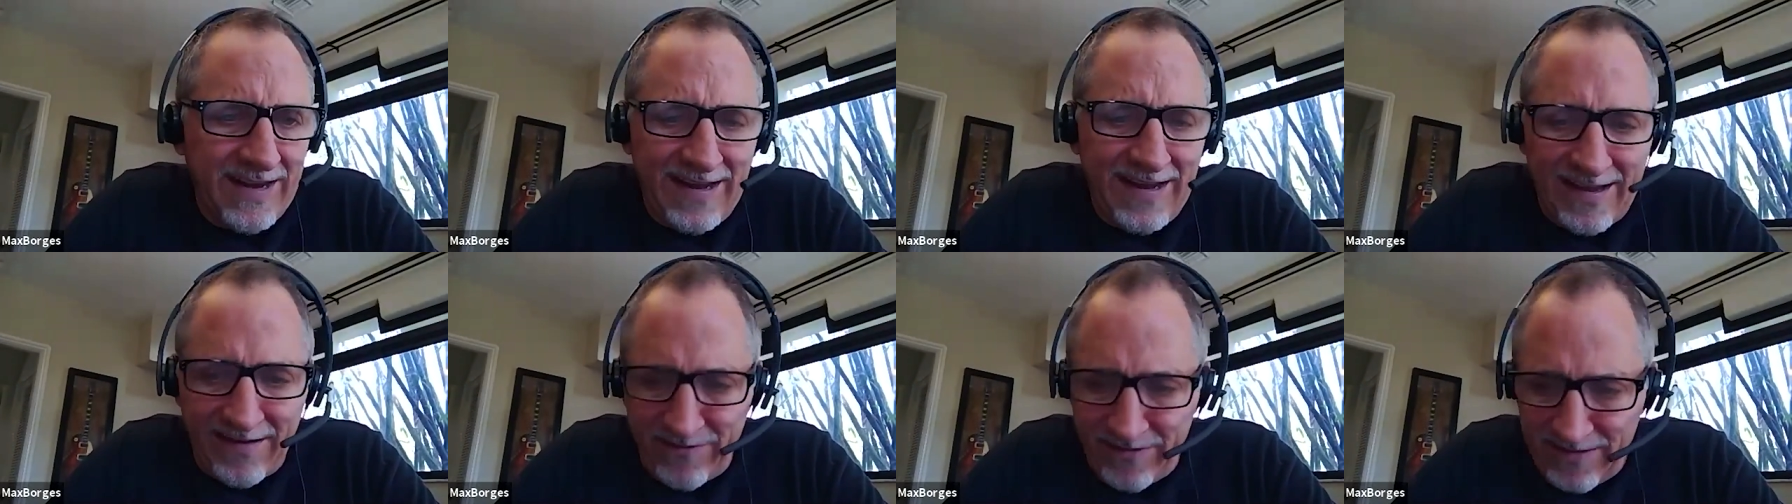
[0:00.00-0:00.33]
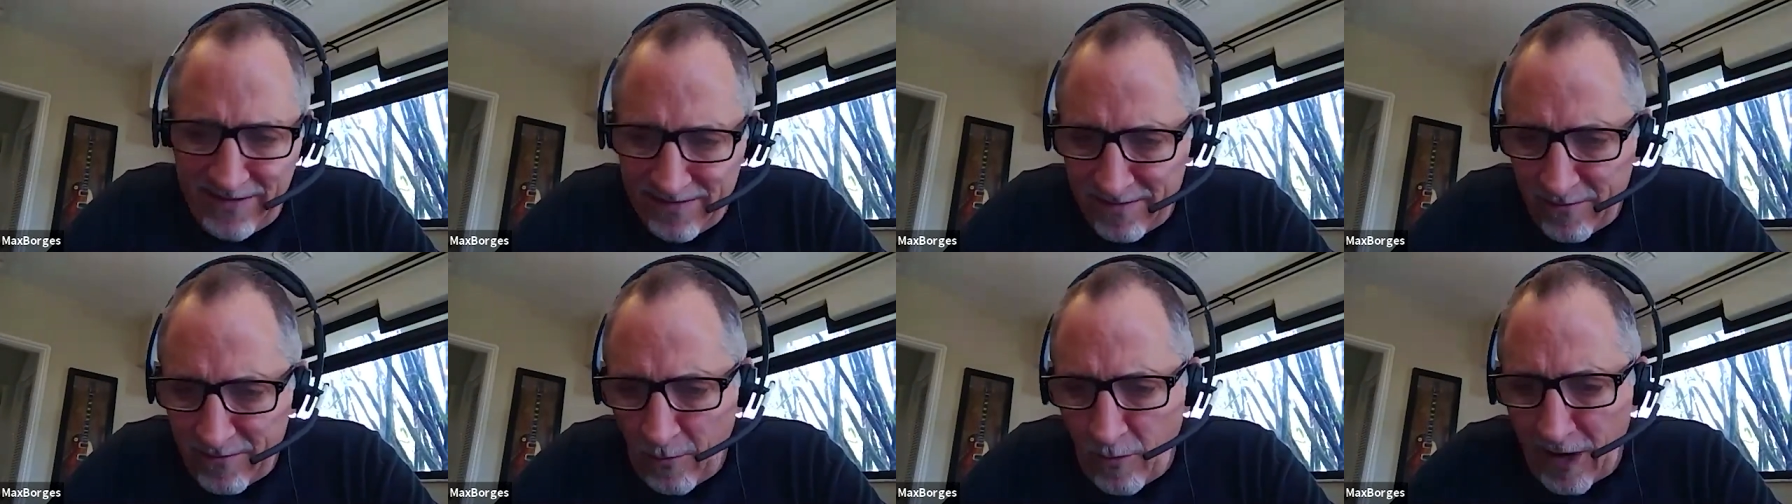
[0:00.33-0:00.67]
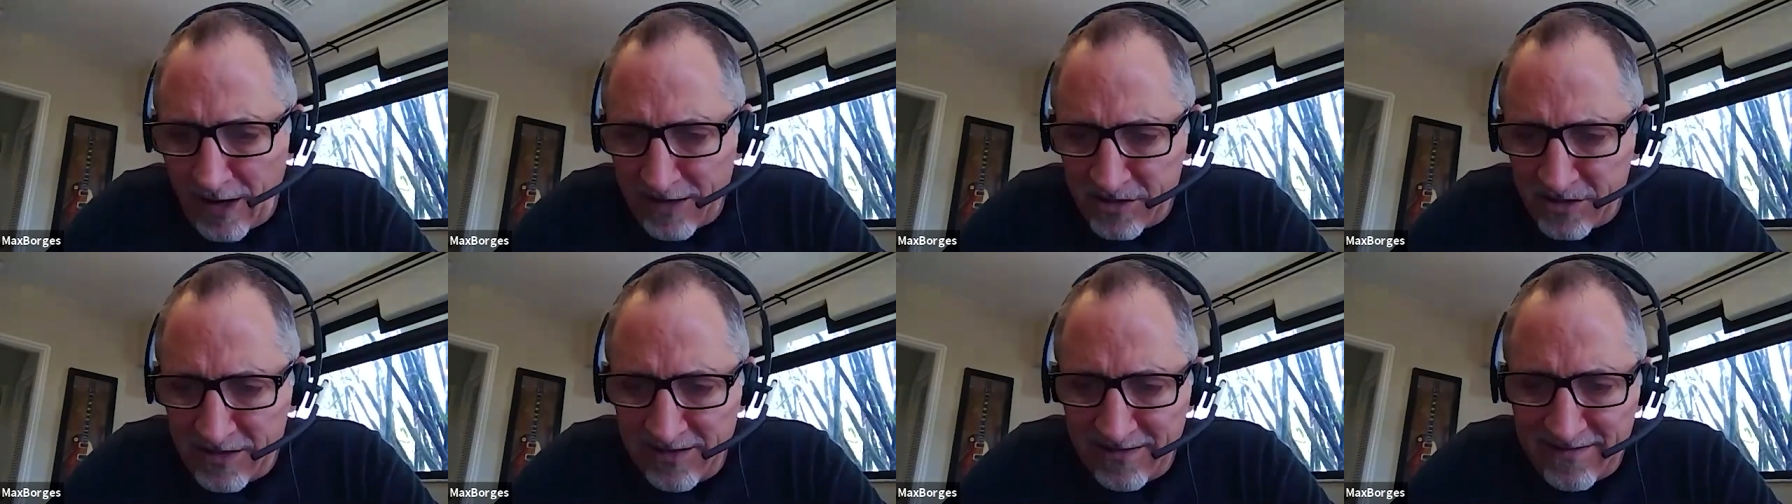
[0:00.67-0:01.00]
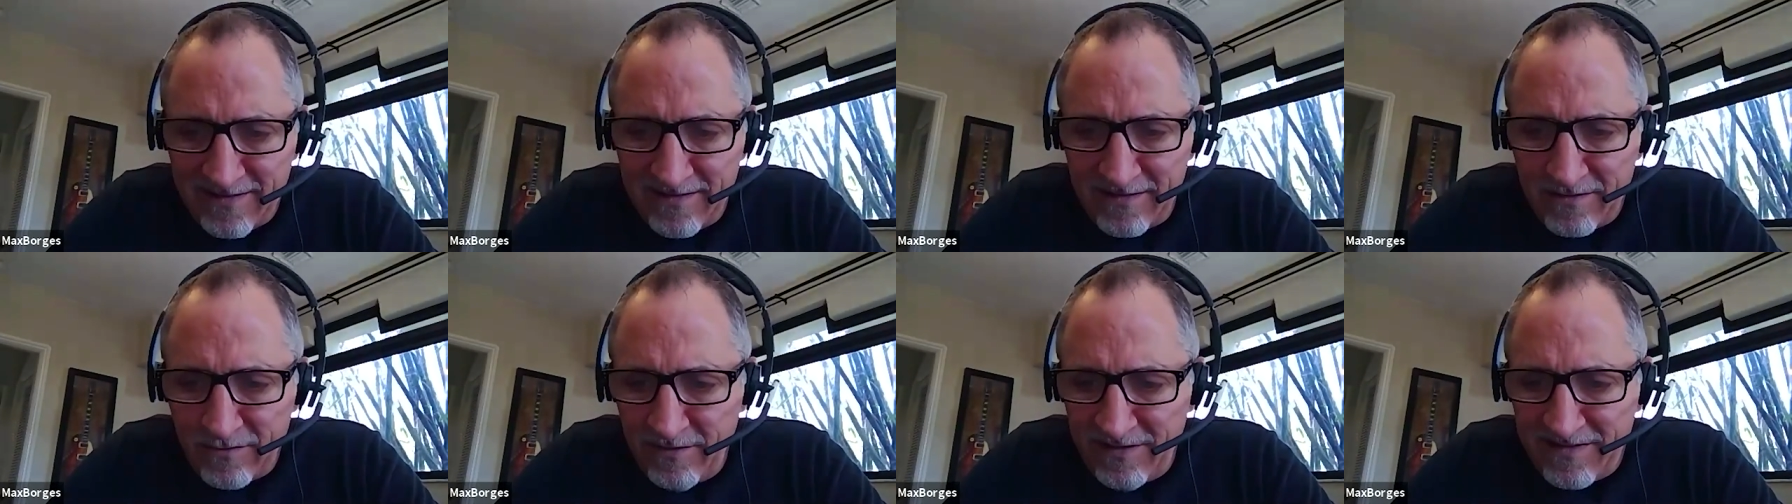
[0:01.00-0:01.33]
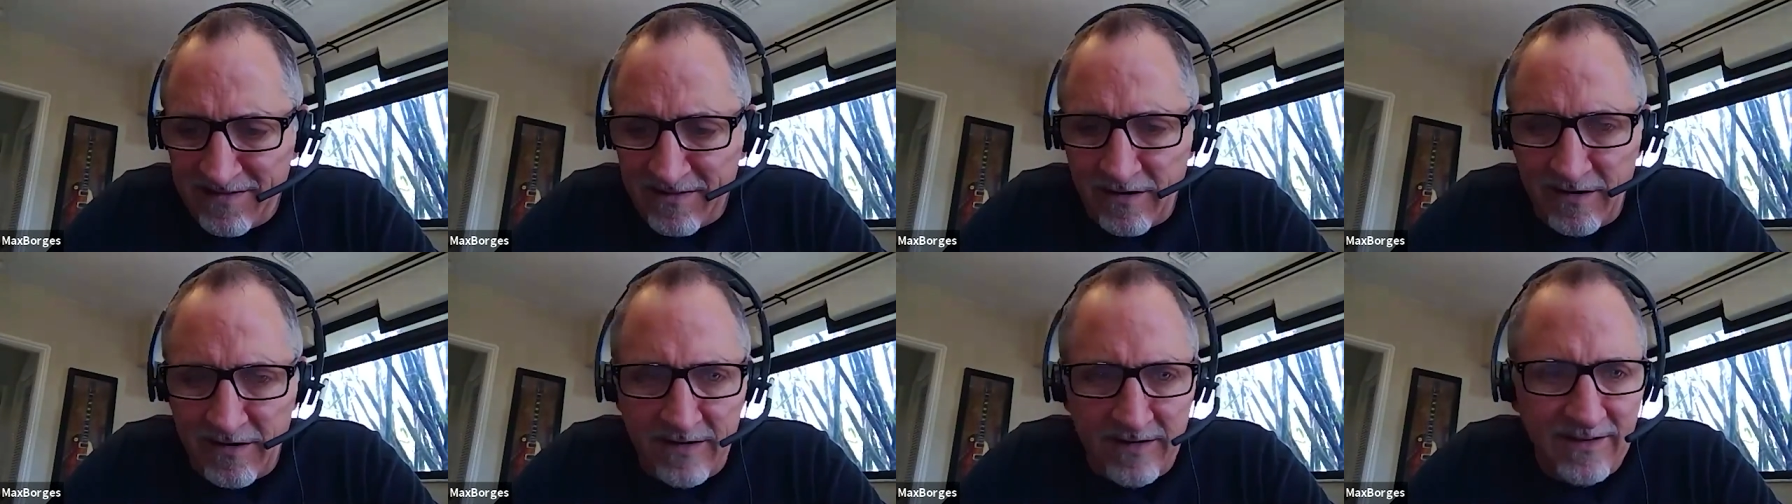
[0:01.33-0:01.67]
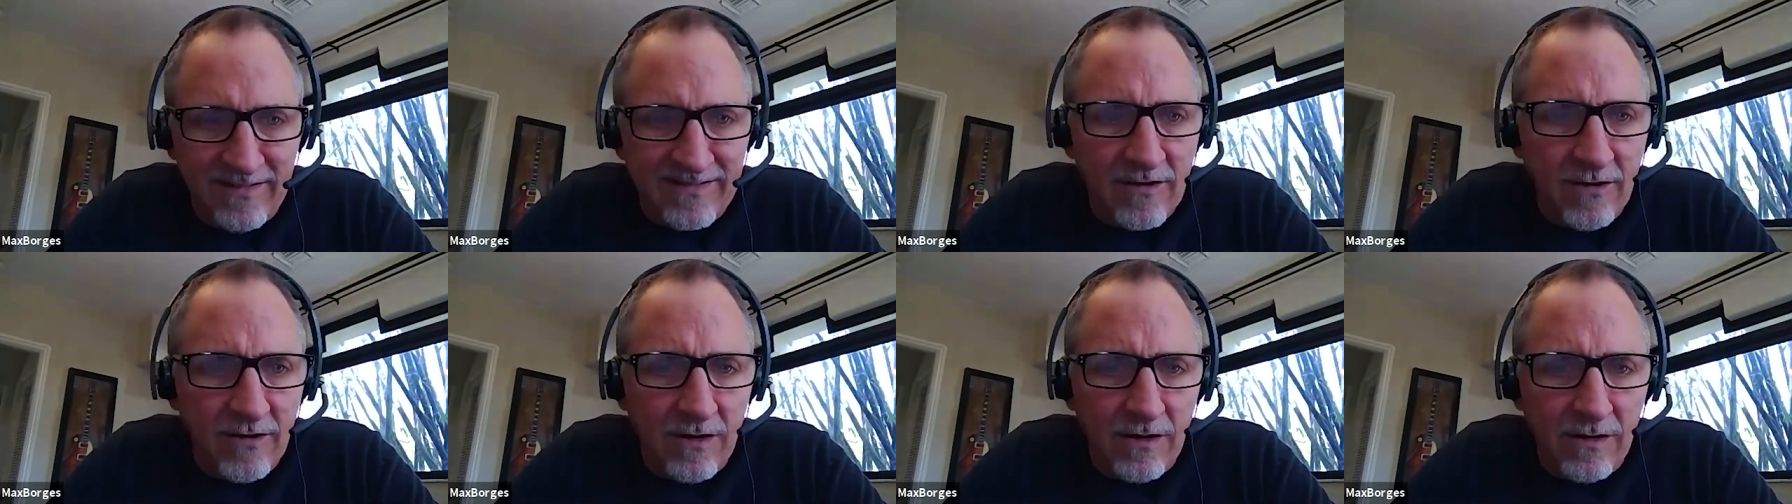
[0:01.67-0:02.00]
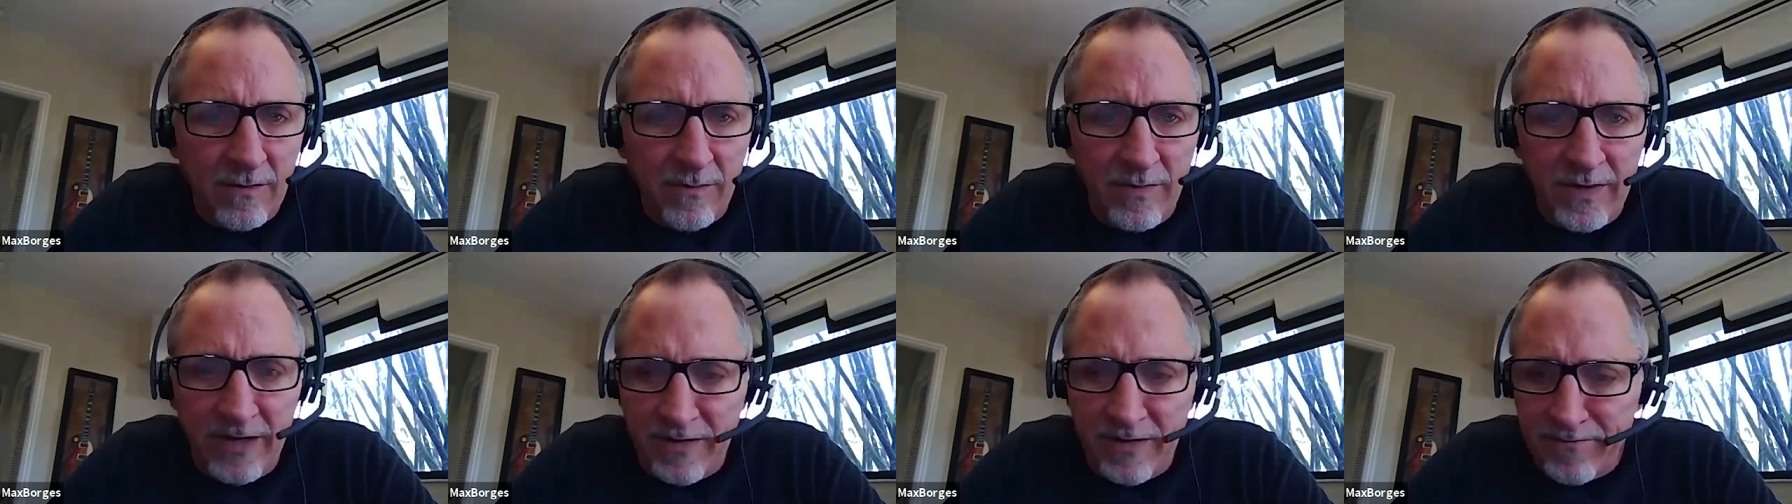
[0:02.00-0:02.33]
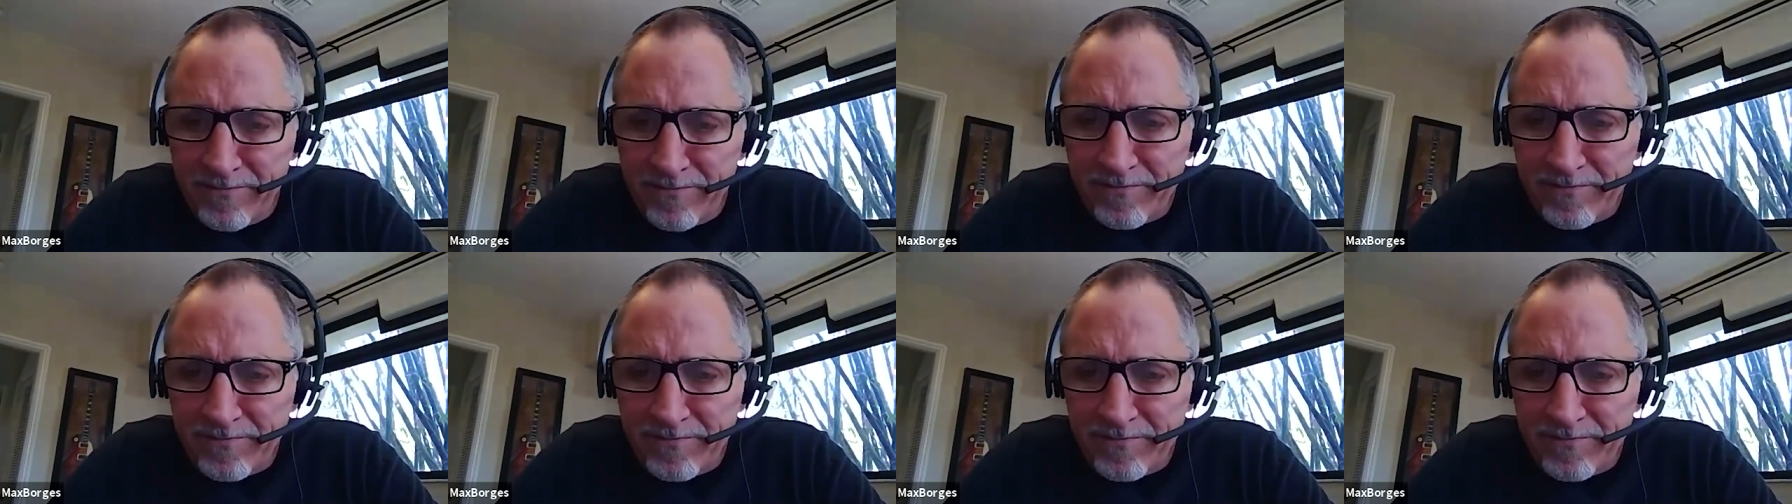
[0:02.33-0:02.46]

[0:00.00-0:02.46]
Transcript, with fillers: I haven't watched it since we started this call, but